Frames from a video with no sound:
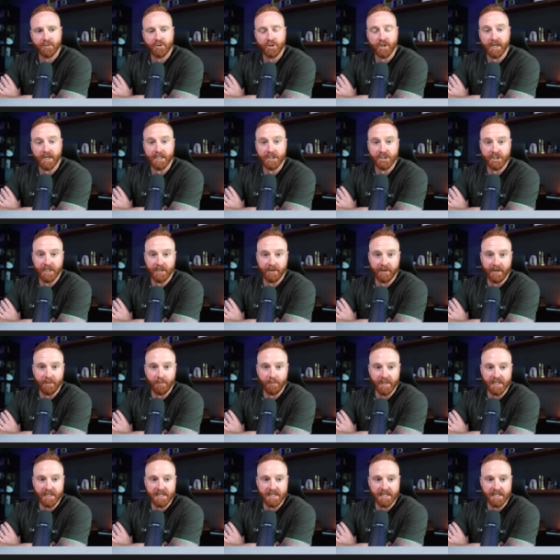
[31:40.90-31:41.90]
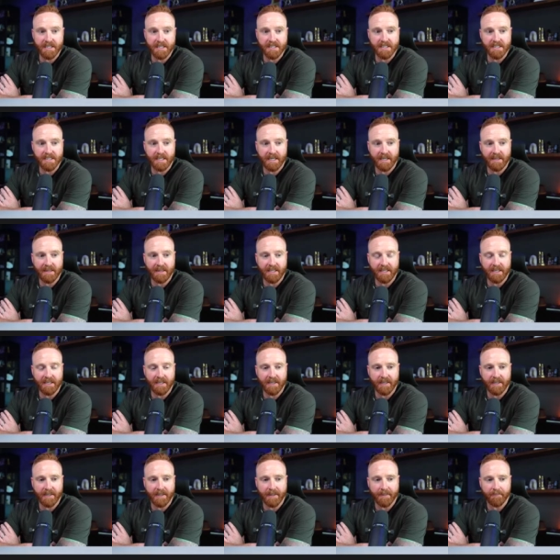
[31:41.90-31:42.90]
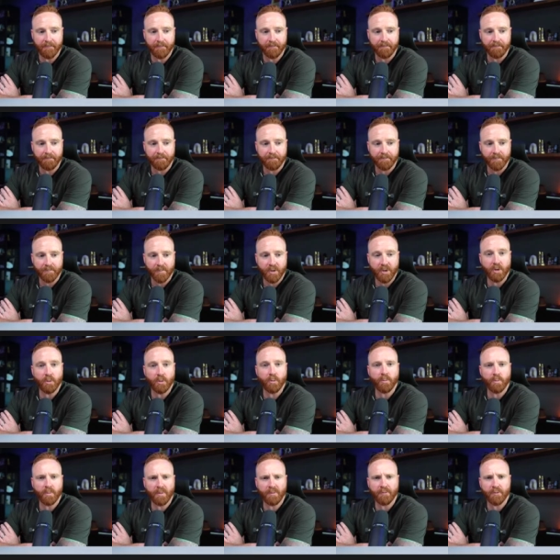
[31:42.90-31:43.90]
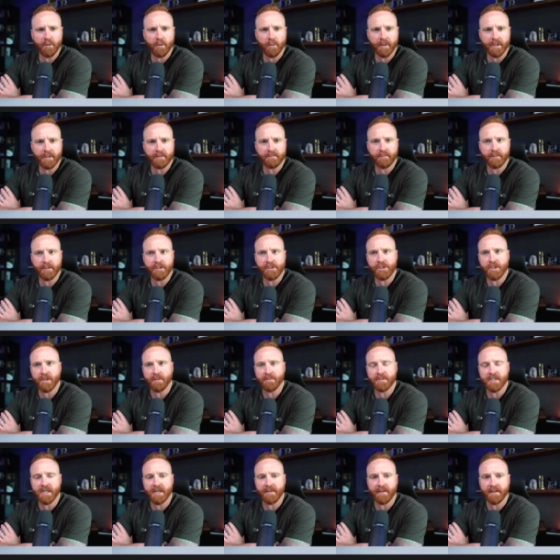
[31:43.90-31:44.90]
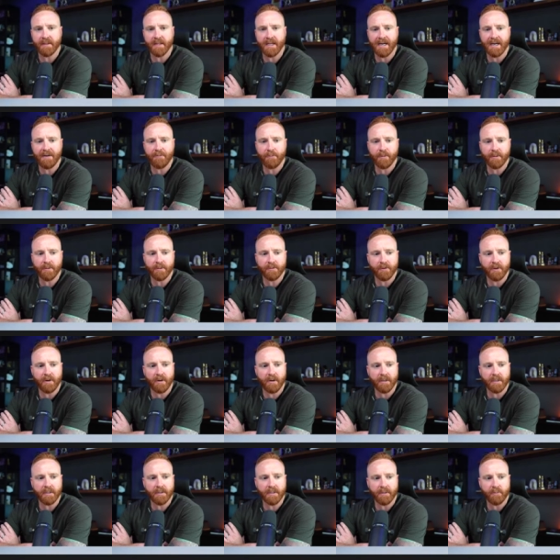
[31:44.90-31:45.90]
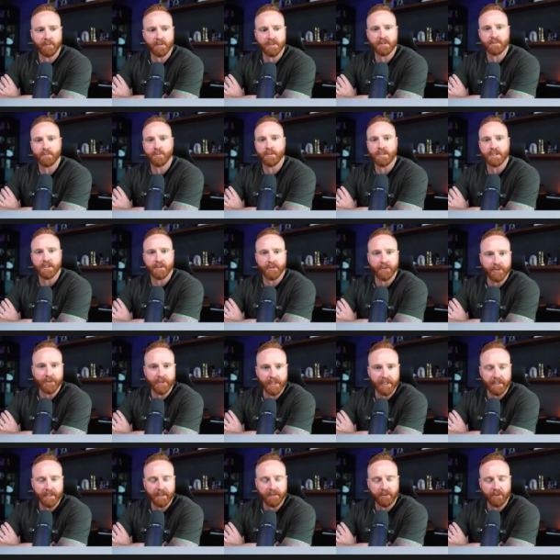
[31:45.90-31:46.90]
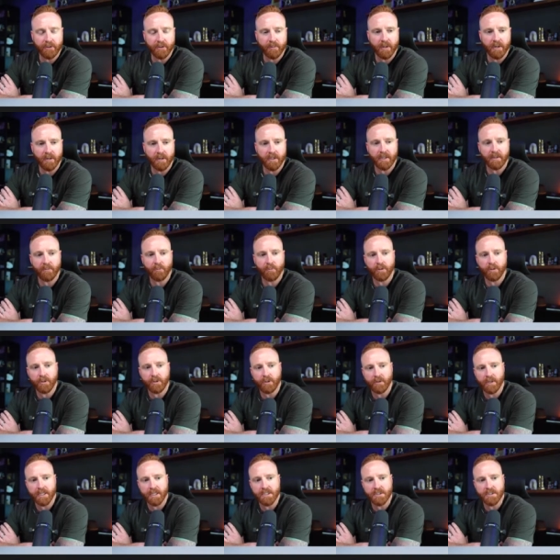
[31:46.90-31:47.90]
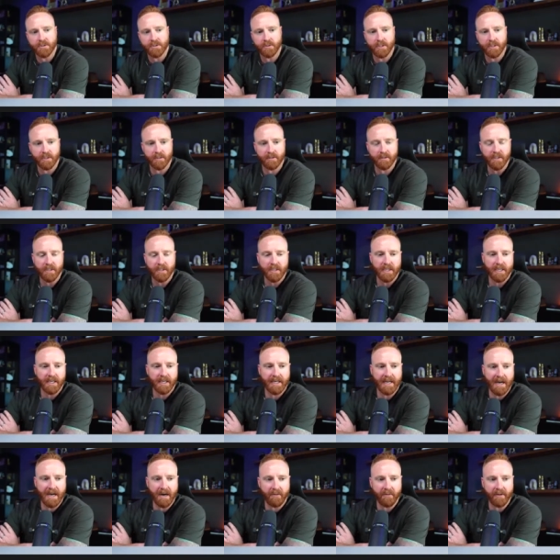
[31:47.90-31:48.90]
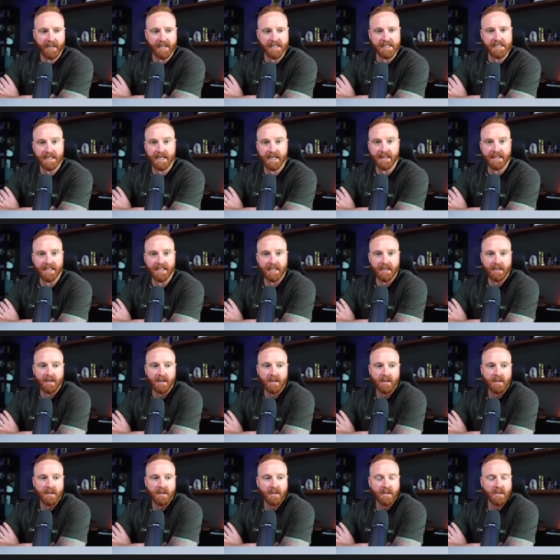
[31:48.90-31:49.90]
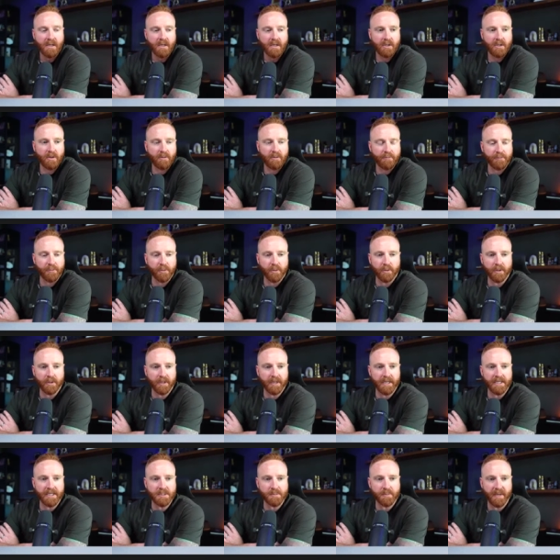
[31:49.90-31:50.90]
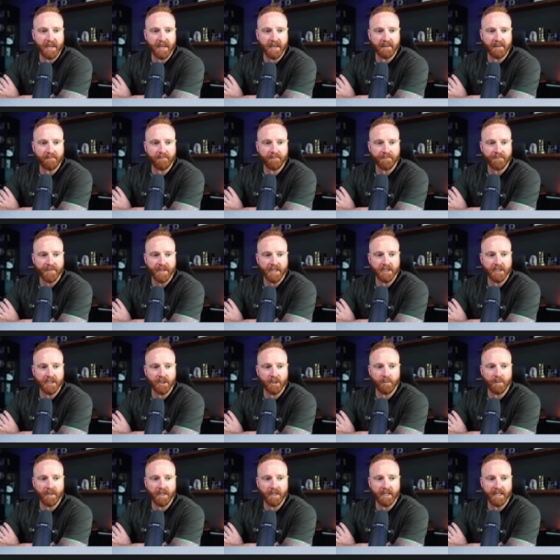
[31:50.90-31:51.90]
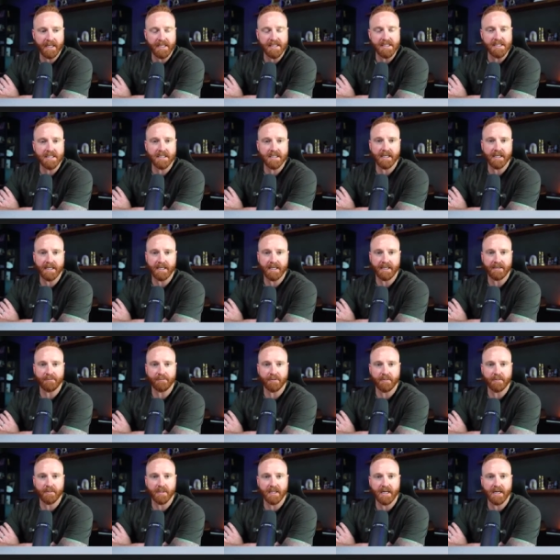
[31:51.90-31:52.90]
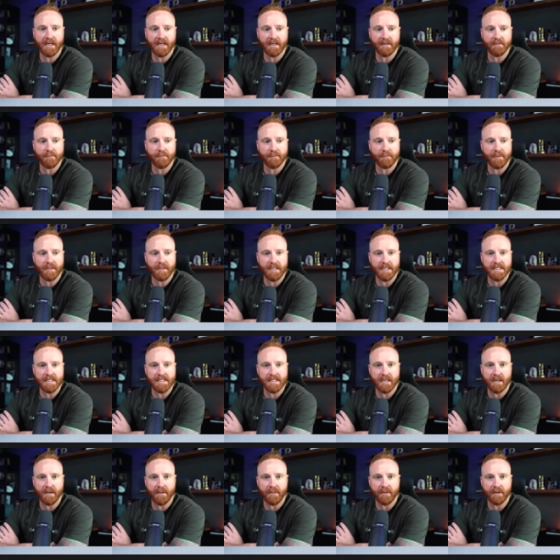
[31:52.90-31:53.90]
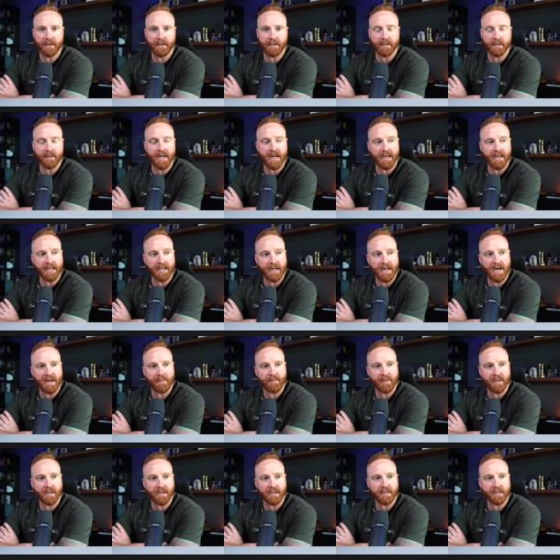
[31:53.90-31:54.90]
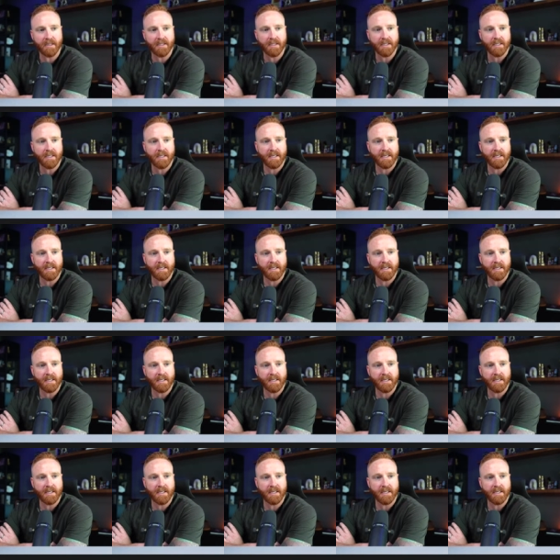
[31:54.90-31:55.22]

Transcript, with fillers: try to generate business. I think um, you know before we we jumped on the live we were talking like what's what's it look like in your market and what are you guys doing and and how it is and i think you know florida has been a little bit insulated from a lot of these other economic